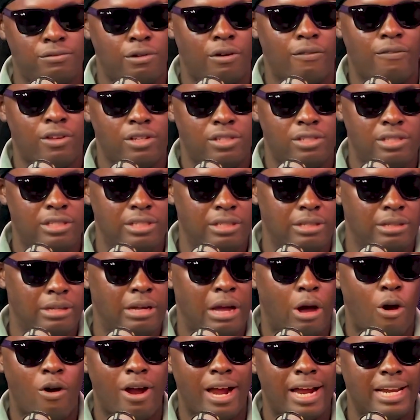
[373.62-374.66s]
obviously
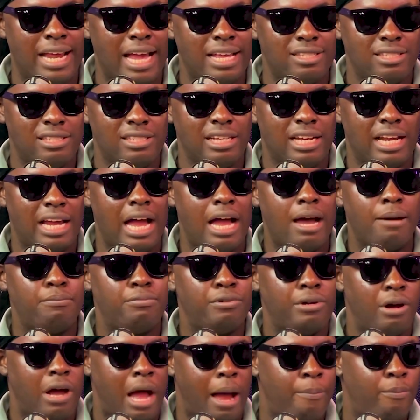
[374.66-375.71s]
organizing the
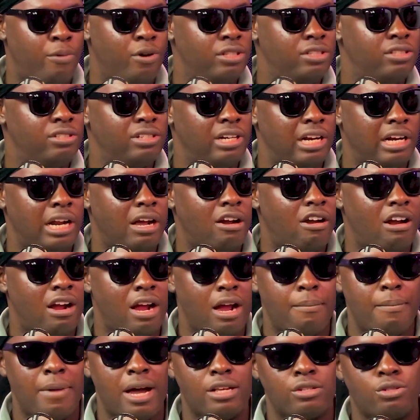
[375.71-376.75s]
camp, appointing Rena
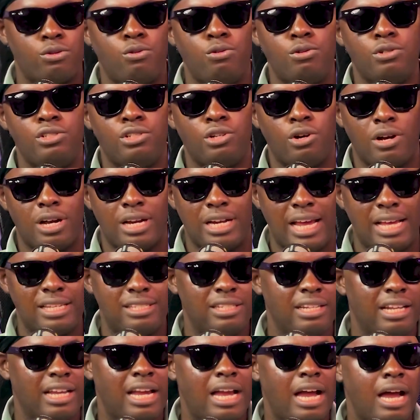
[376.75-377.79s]
Wakama as coach,
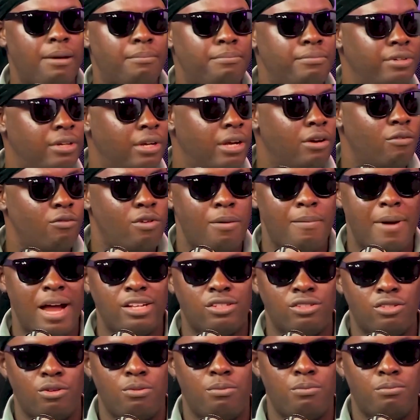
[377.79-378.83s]
organizing a camp whereby
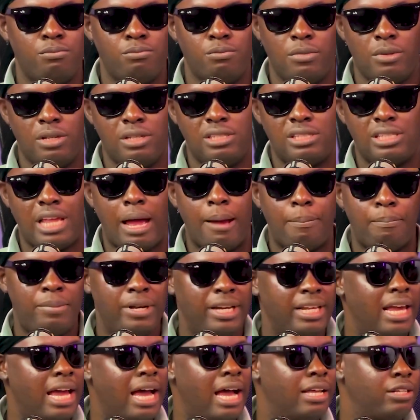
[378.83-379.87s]
some star
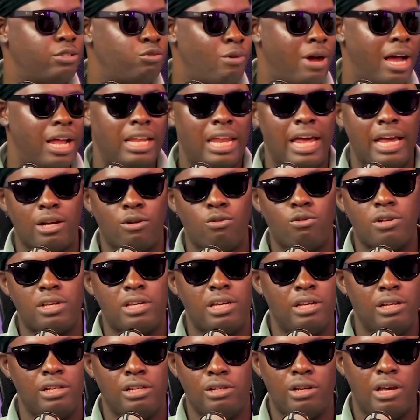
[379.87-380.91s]
players were like,
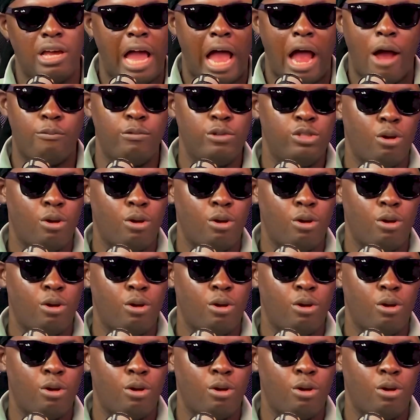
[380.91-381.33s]
okay, are we